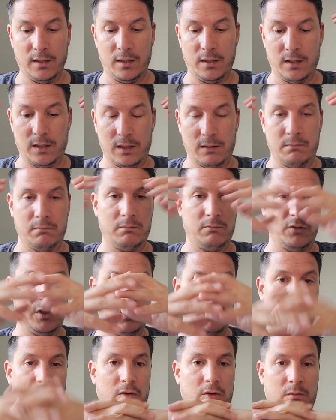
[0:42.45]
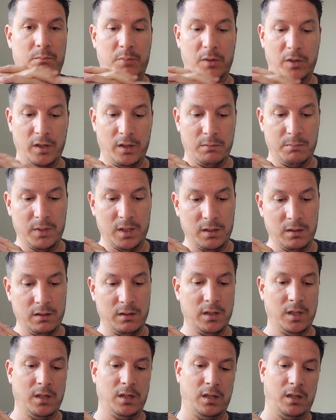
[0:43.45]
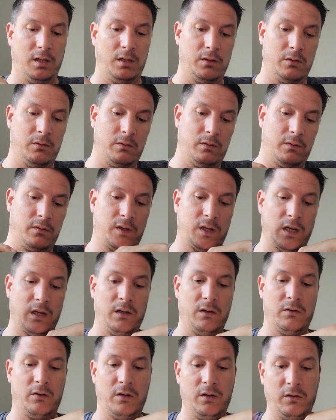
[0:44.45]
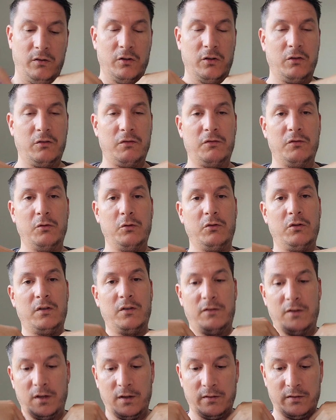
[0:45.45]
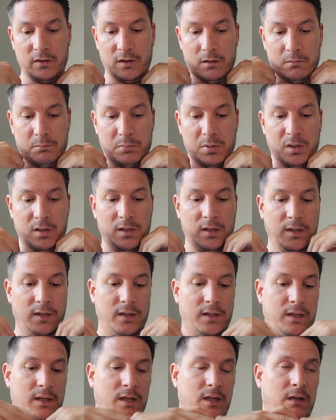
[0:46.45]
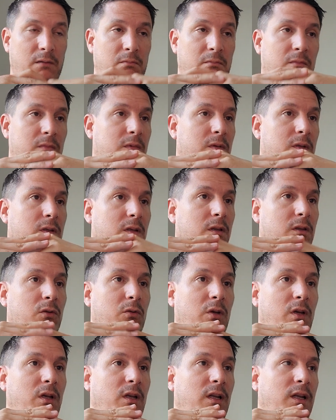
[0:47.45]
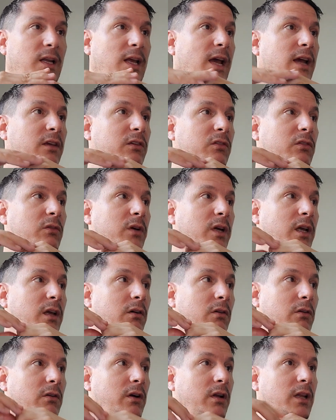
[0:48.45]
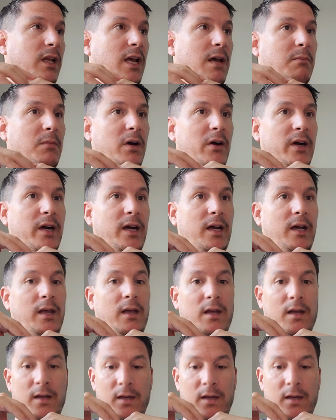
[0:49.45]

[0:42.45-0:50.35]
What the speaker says: with your appointment, you scan your injured foot, for example, doing an X-ray or an MRI.